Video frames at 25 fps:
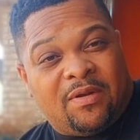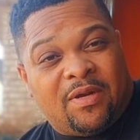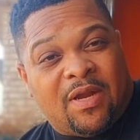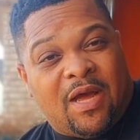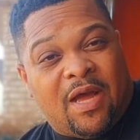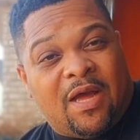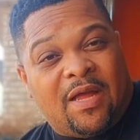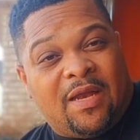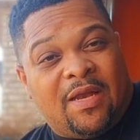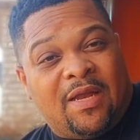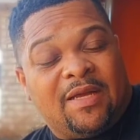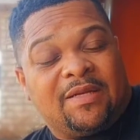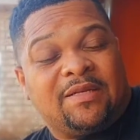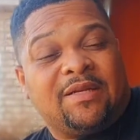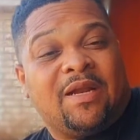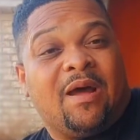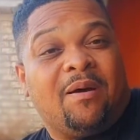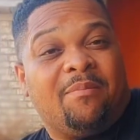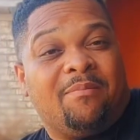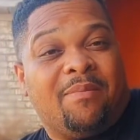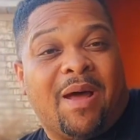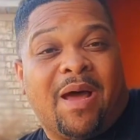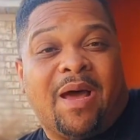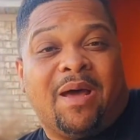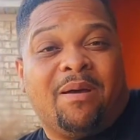Now, unless
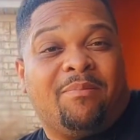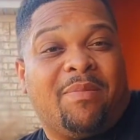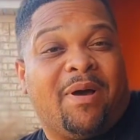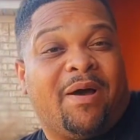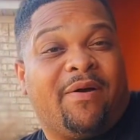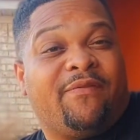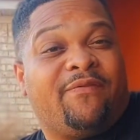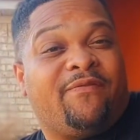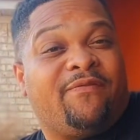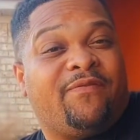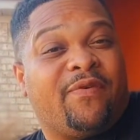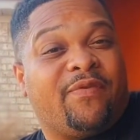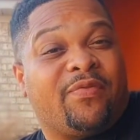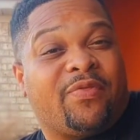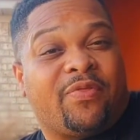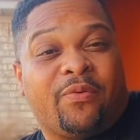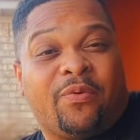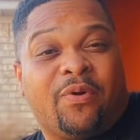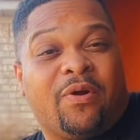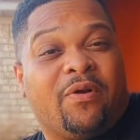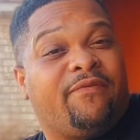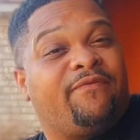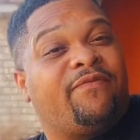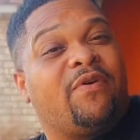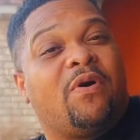I'm buying about
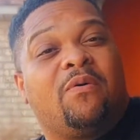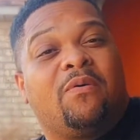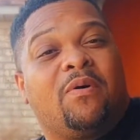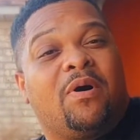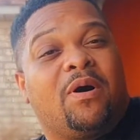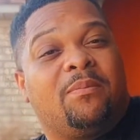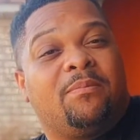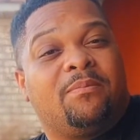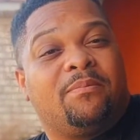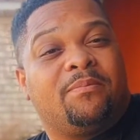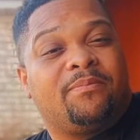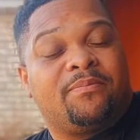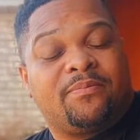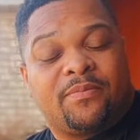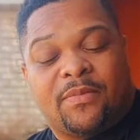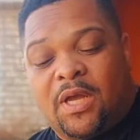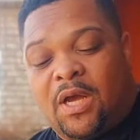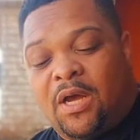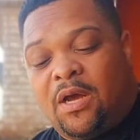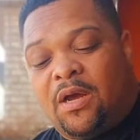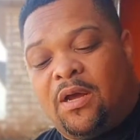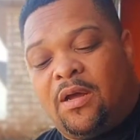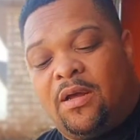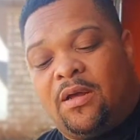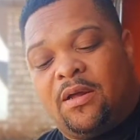3 or 4
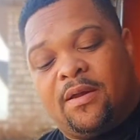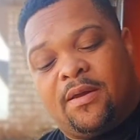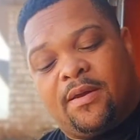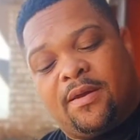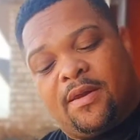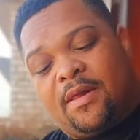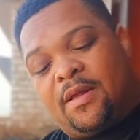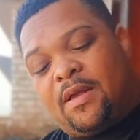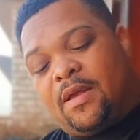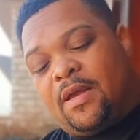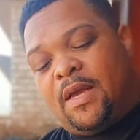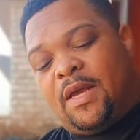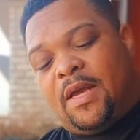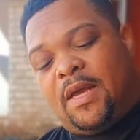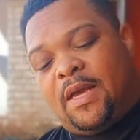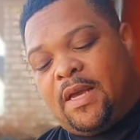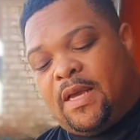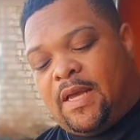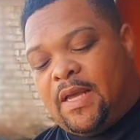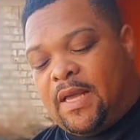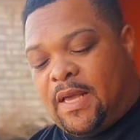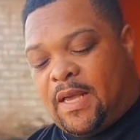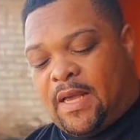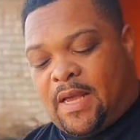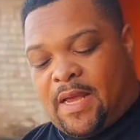of them.
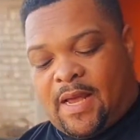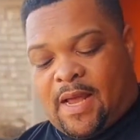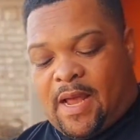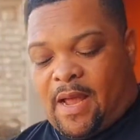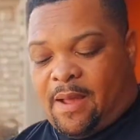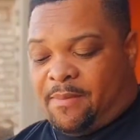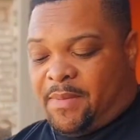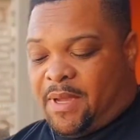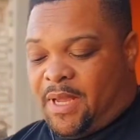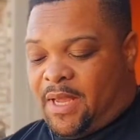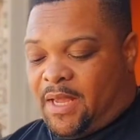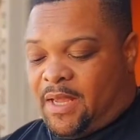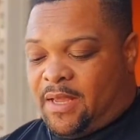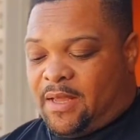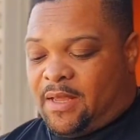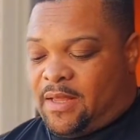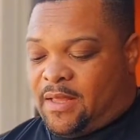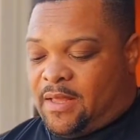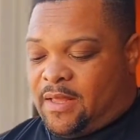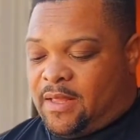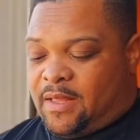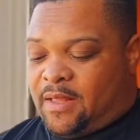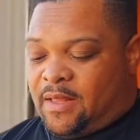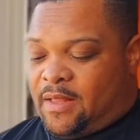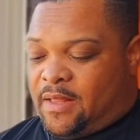I mean,
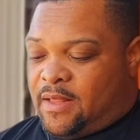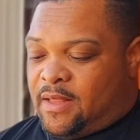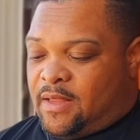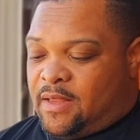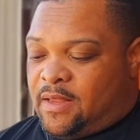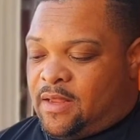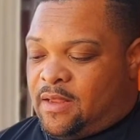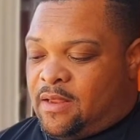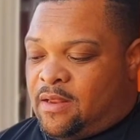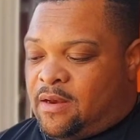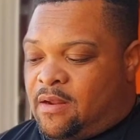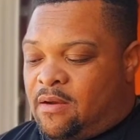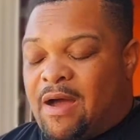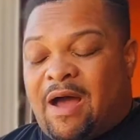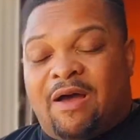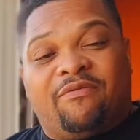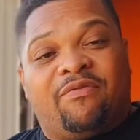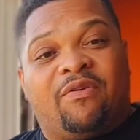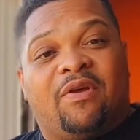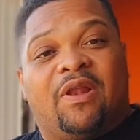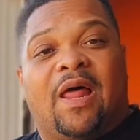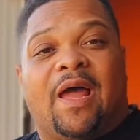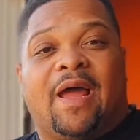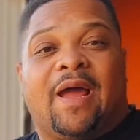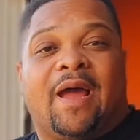I
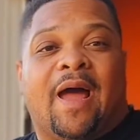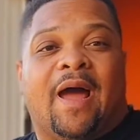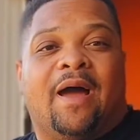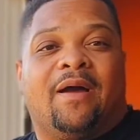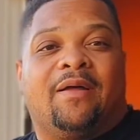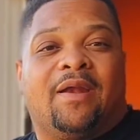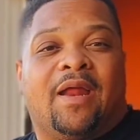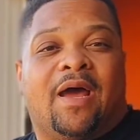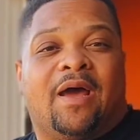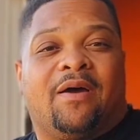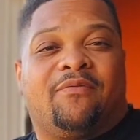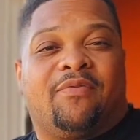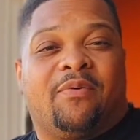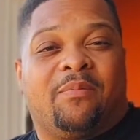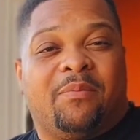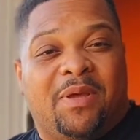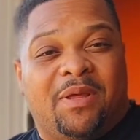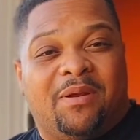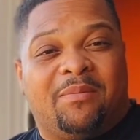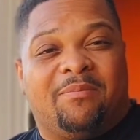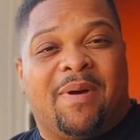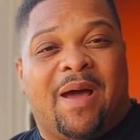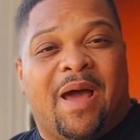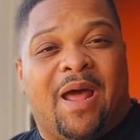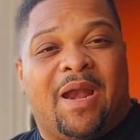feel like now for
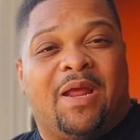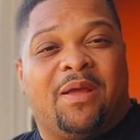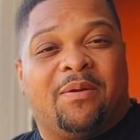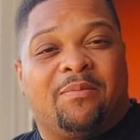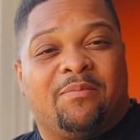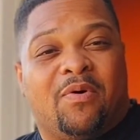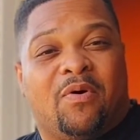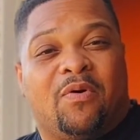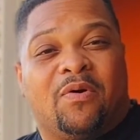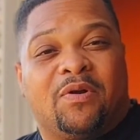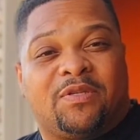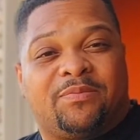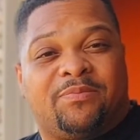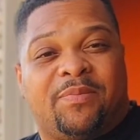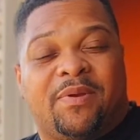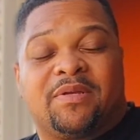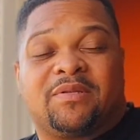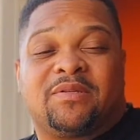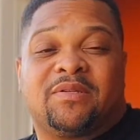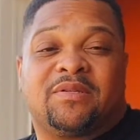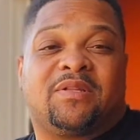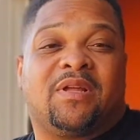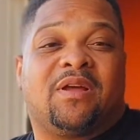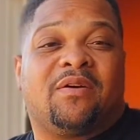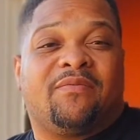me to buy the more
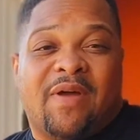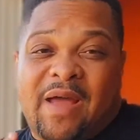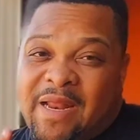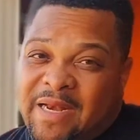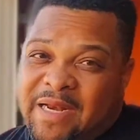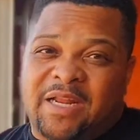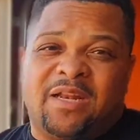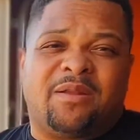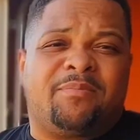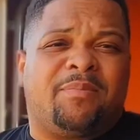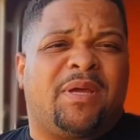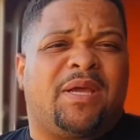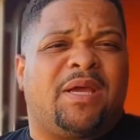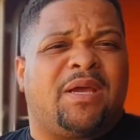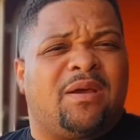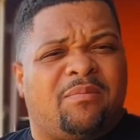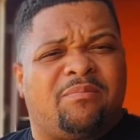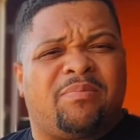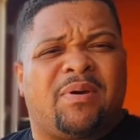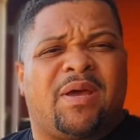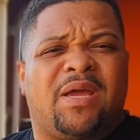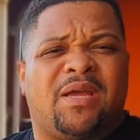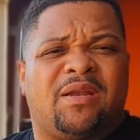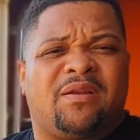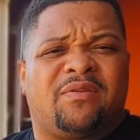expensive stuff, I need to be
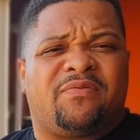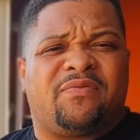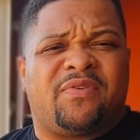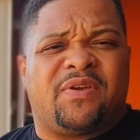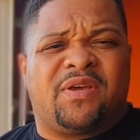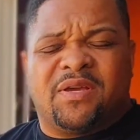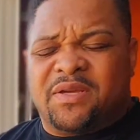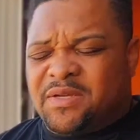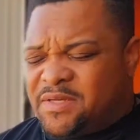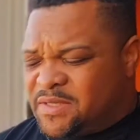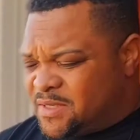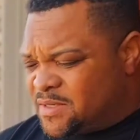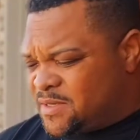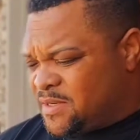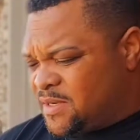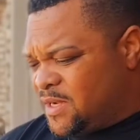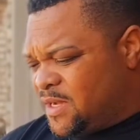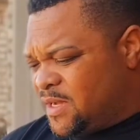getting paid to fish.